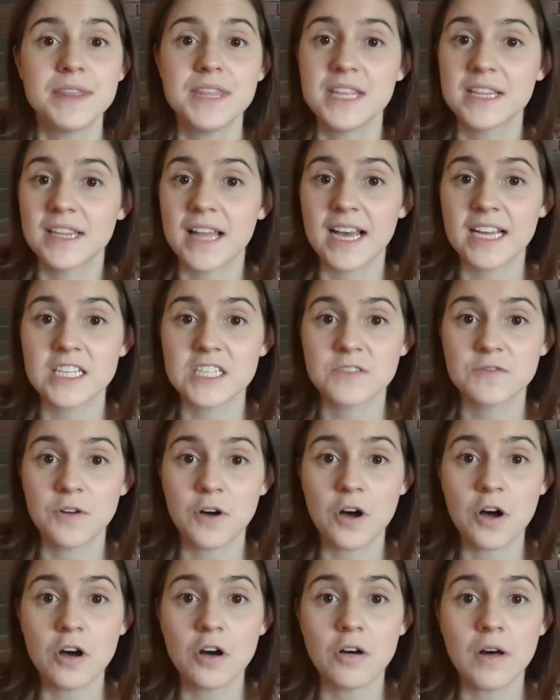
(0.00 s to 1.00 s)
but then last
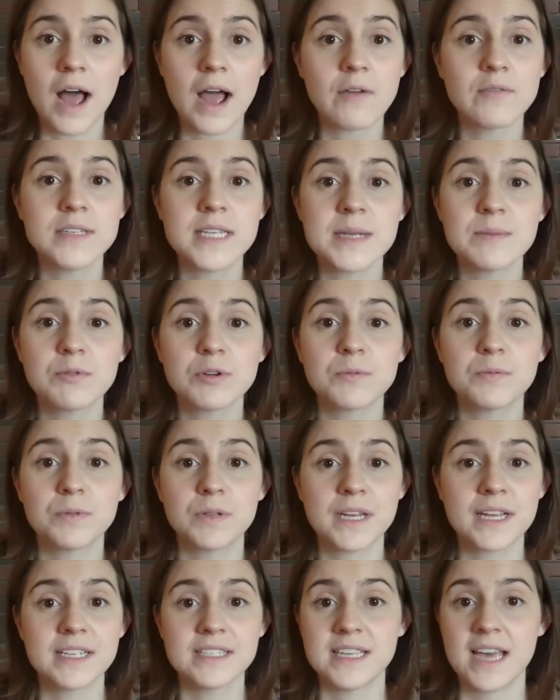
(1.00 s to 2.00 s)
fall I was able to
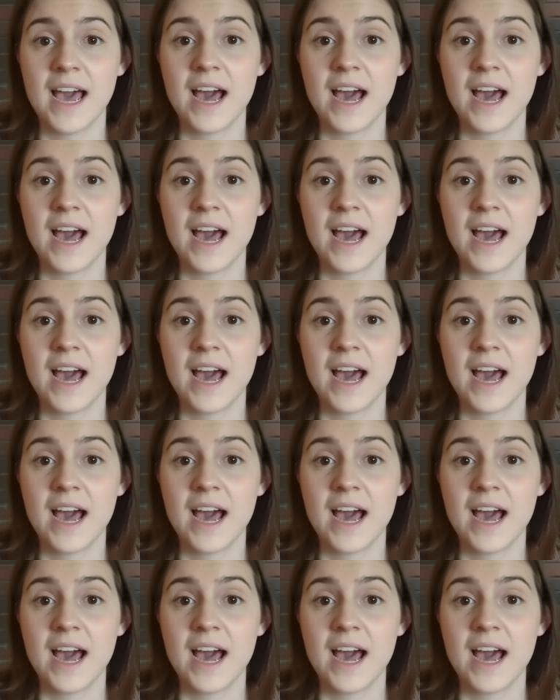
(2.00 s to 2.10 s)
plant